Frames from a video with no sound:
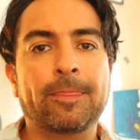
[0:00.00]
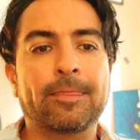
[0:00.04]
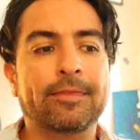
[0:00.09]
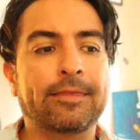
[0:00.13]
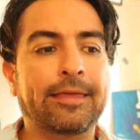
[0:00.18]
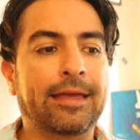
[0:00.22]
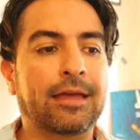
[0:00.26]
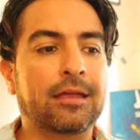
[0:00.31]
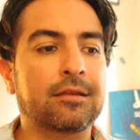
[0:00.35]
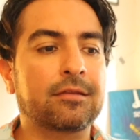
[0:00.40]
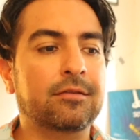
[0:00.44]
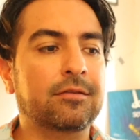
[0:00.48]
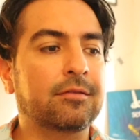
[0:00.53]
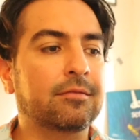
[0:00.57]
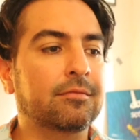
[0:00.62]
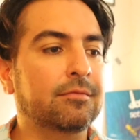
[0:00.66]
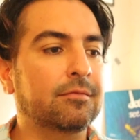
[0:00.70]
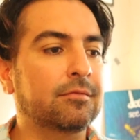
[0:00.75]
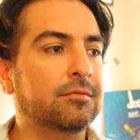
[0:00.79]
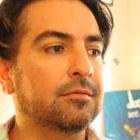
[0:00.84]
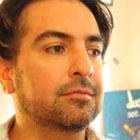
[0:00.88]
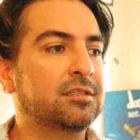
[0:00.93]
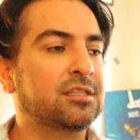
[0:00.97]
that
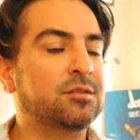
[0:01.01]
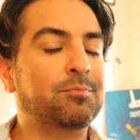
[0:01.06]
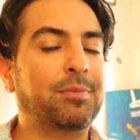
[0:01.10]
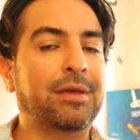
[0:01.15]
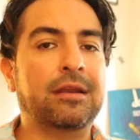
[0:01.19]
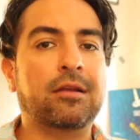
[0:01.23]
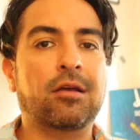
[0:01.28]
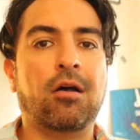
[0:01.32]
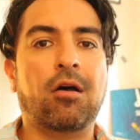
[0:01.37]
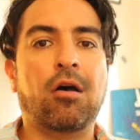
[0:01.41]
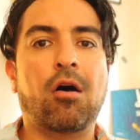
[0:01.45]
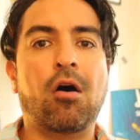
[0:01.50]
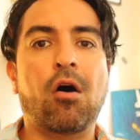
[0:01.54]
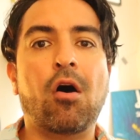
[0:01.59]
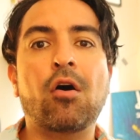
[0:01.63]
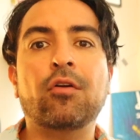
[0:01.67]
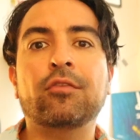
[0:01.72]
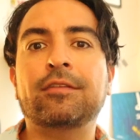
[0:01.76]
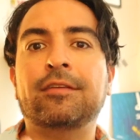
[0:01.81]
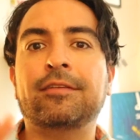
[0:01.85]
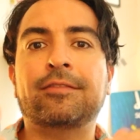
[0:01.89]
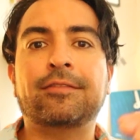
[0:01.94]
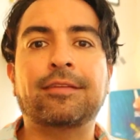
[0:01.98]
spent
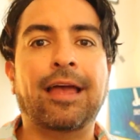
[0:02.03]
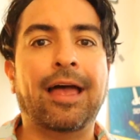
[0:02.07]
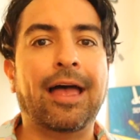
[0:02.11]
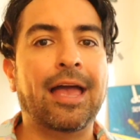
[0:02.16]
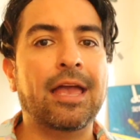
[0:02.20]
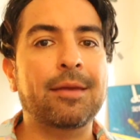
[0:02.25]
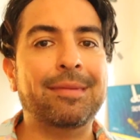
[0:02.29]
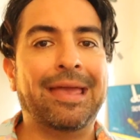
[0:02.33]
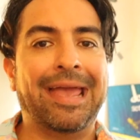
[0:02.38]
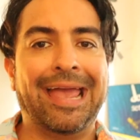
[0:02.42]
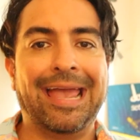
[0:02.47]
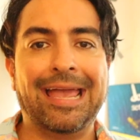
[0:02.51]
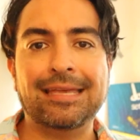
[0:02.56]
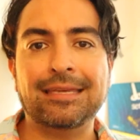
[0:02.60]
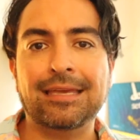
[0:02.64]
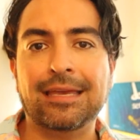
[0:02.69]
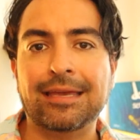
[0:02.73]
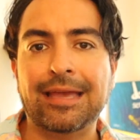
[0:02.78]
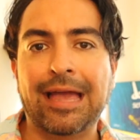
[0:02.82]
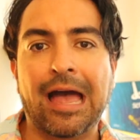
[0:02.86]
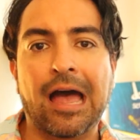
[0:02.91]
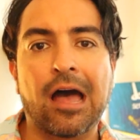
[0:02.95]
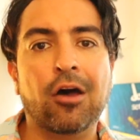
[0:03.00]
all this time
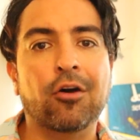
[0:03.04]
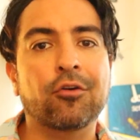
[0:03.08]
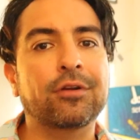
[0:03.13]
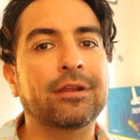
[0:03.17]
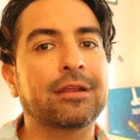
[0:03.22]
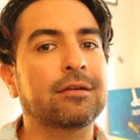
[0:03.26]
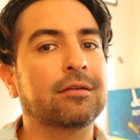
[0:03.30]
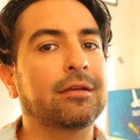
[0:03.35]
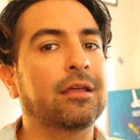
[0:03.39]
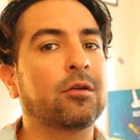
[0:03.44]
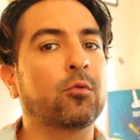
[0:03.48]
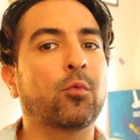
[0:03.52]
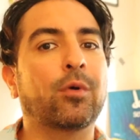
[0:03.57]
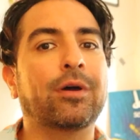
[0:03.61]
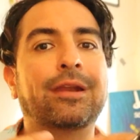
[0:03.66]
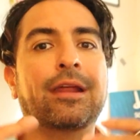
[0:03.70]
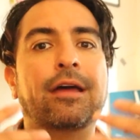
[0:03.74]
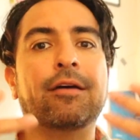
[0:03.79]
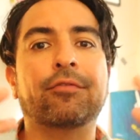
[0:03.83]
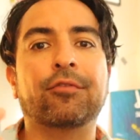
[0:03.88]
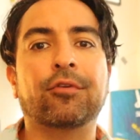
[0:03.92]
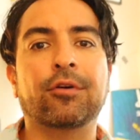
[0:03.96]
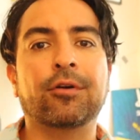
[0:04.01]
hanging out and, and
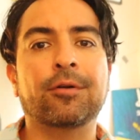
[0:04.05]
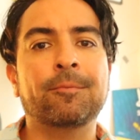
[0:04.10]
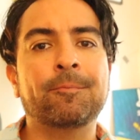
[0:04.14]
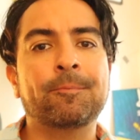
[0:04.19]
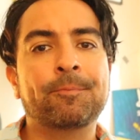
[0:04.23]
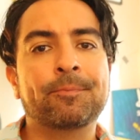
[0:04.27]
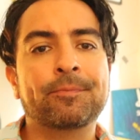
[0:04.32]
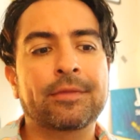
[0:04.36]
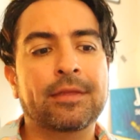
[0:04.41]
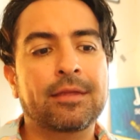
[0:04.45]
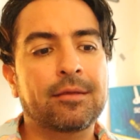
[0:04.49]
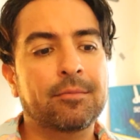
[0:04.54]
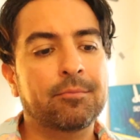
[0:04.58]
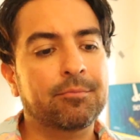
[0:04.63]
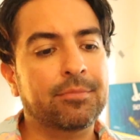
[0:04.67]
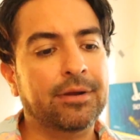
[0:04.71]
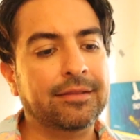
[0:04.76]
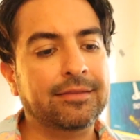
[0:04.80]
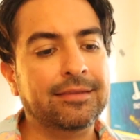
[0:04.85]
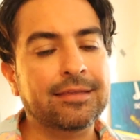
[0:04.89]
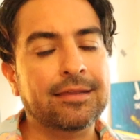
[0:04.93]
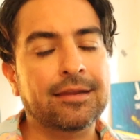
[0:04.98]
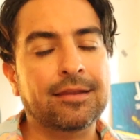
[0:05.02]
whatever but
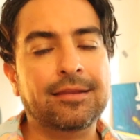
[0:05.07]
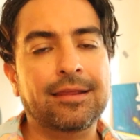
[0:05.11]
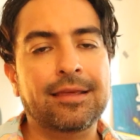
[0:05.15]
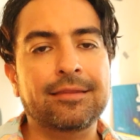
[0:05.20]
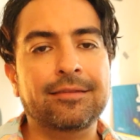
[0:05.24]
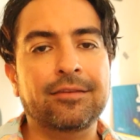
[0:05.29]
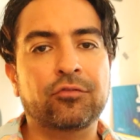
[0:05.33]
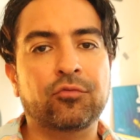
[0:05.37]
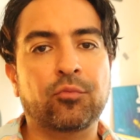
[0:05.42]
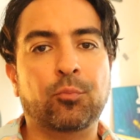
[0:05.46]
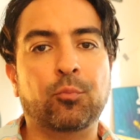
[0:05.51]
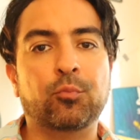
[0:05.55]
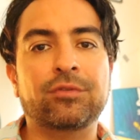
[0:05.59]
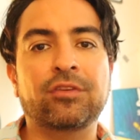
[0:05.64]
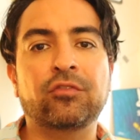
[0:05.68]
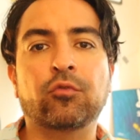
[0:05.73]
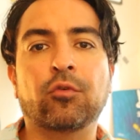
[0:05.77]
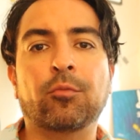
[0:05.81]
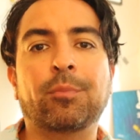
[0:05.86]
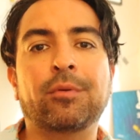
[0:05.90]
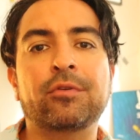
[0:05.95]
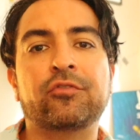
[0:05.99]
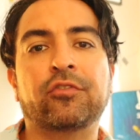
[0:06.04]
at the end of the day, these these
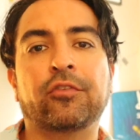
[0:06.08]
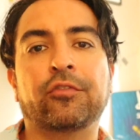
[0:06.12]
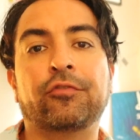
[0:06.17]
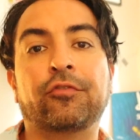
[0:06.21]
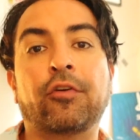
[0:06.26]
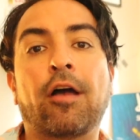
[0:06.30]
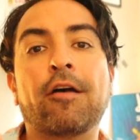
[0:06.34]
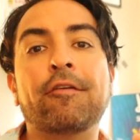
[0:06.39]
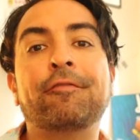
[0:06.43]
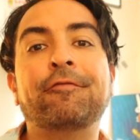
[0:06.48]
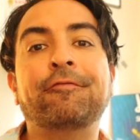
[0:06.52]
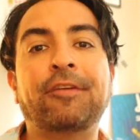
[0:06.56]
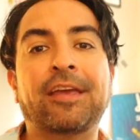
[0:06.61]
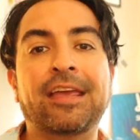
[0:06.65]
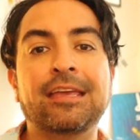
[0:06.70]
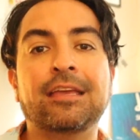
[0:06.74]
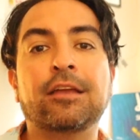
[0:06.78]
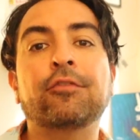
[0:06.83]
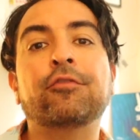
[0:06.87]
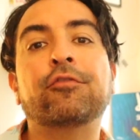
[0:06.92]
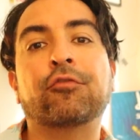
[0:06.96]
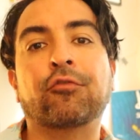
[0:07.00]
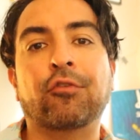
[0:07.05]
were a bunch of
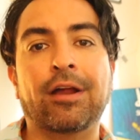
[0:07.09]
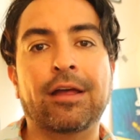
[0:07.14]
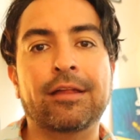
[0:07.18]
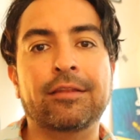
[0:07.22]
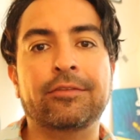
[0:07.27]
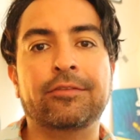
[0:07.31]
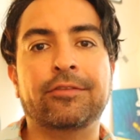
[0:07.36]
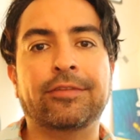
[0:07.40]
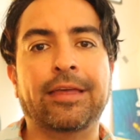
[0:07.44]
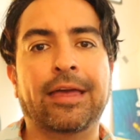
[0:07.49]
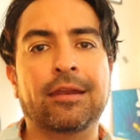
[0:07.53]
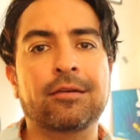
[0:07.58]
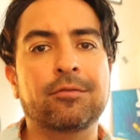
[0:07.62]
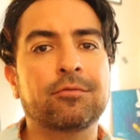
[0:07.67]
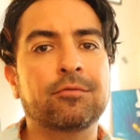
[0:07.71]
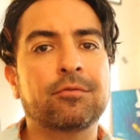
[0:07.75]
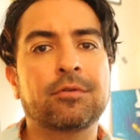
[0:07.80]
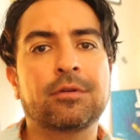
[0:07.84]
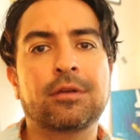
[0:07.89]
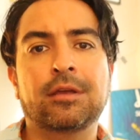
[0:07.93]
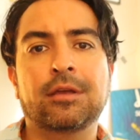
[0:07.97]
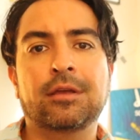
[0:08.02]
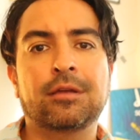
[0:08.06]
fake friends that
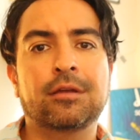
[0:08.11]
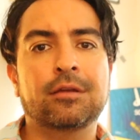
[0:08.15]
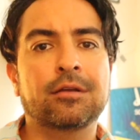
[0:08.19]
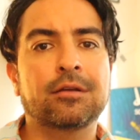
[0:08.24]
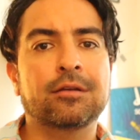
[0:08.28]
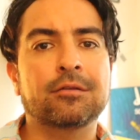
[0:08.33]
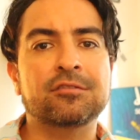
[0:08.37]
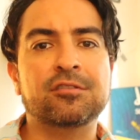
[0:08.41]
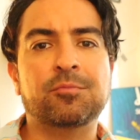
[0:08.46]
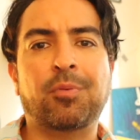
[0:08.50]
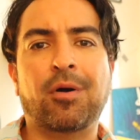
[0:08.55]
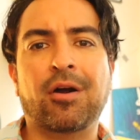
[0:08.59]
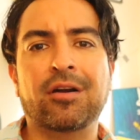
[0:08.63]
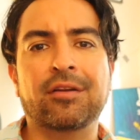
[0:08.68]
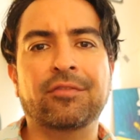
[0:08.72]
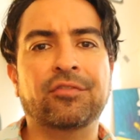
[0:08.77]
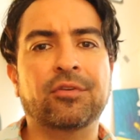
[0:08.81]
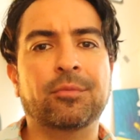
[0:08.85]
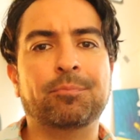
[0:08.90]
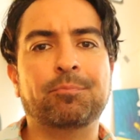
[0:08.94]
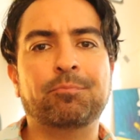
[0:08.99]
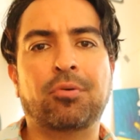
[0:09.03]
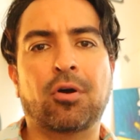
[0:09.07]
was a part of
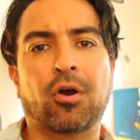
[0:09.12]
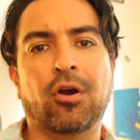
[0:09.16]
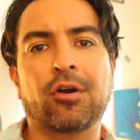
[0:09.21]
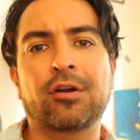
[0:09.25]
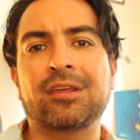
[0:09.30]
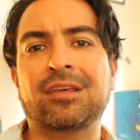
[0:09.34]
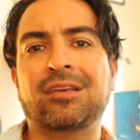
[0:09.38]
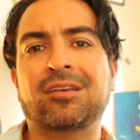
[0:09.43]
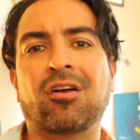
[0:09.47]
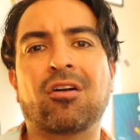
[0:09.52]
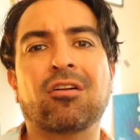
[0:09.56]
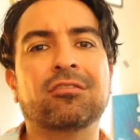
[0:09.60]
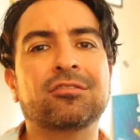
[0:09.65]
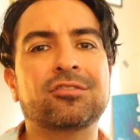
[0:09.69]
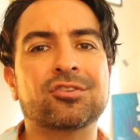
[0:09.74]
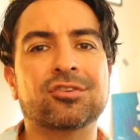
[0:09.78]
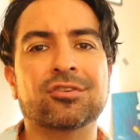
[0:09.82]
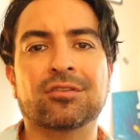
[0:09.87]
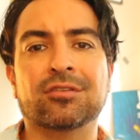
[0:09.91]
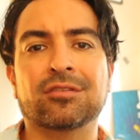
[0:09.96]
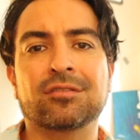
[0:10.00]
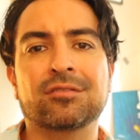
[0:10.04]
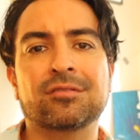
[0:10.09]
a party
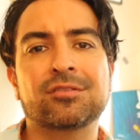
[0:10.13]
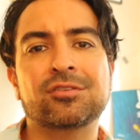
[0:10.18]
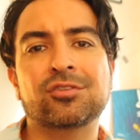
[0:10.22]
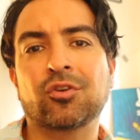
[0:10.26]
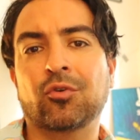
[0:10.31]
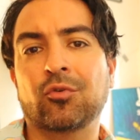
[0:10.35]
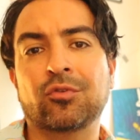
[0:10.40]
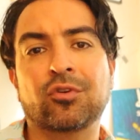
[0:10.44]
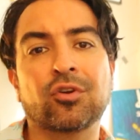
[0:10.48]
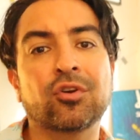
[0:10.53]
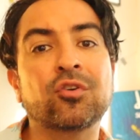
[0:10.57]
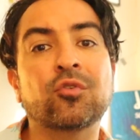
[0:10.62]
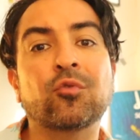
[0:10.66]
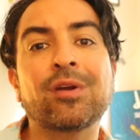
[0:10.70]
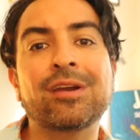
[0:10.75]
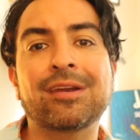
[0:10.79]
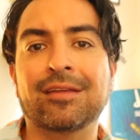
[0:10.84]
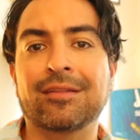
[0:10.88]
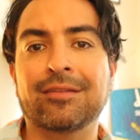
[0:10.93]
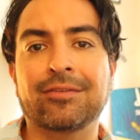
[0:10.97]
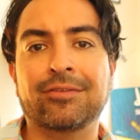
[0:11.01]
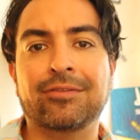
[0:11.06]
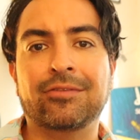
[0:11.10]
culture. So good
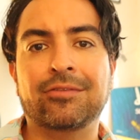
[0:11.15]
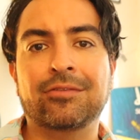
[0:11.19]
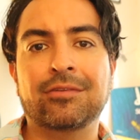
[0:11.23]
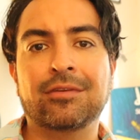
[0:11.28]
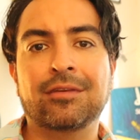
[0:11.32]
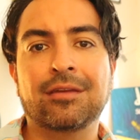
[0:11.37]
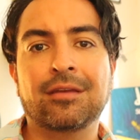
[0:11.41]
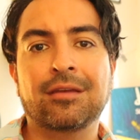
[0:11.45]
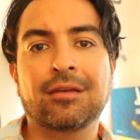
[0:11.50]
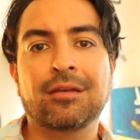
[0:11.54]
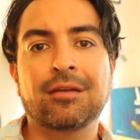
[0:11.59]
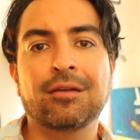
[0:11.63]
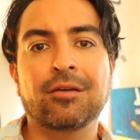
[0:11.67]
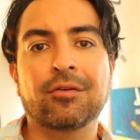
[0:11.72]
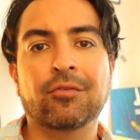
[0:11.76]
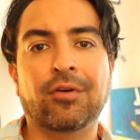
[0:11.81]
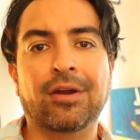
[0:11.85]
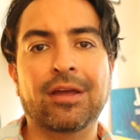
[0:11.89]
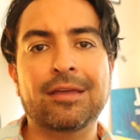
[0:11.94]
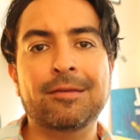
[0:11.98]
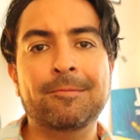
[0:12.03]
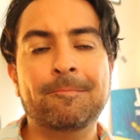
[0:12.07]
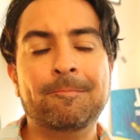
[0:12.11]
riddance,
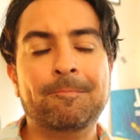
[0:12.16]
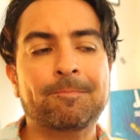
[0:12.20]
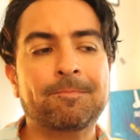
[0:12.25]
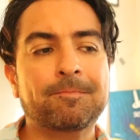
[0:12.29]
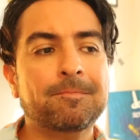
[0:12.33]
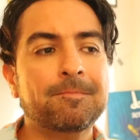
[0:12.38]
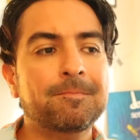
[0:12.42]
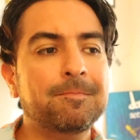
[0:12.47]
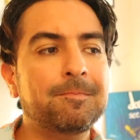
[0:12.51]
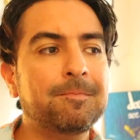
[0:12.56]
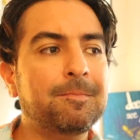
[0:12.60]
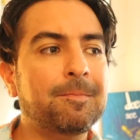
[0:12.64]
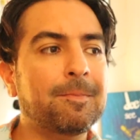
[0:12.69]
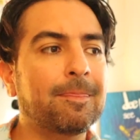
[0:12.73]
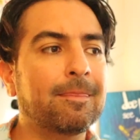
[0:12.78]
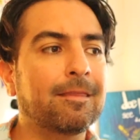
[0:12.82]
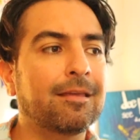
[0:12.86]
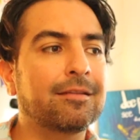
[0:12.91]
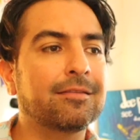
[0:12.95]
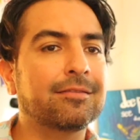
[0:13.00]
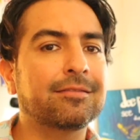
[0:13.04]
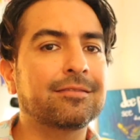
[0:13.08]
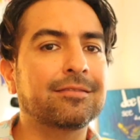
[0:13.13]
right?
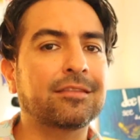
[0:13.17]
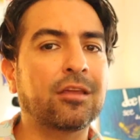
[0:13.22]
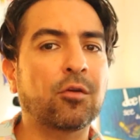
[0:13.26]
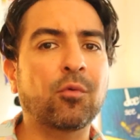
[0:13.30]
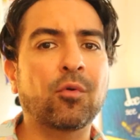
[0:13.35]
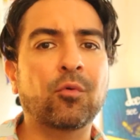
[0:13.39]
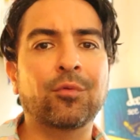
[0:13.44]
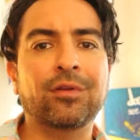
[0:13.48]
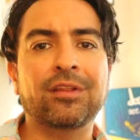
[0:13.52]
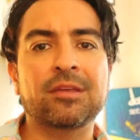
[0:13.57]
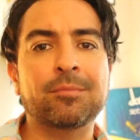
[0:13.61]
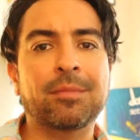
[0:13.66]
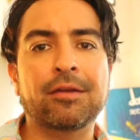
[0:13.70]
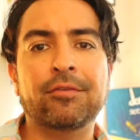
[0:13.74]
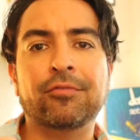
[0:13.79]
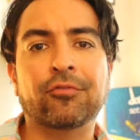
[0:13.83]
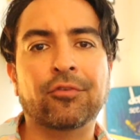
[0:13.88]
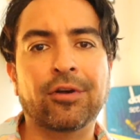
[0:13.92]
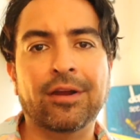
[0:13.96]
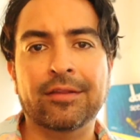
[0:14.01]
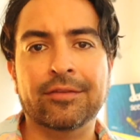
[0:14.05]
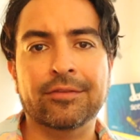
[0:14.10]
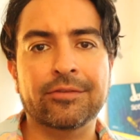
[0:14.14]
They weren't really my
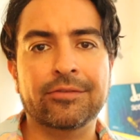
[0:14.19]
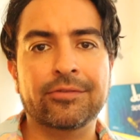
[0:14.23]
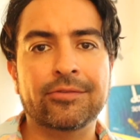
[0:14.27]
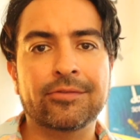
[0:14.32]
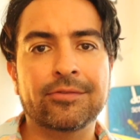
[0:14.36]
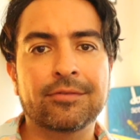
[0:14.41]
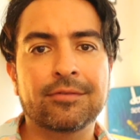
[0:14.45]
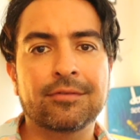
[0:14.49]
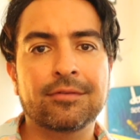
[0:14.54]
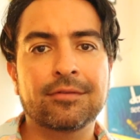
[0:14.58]
friends.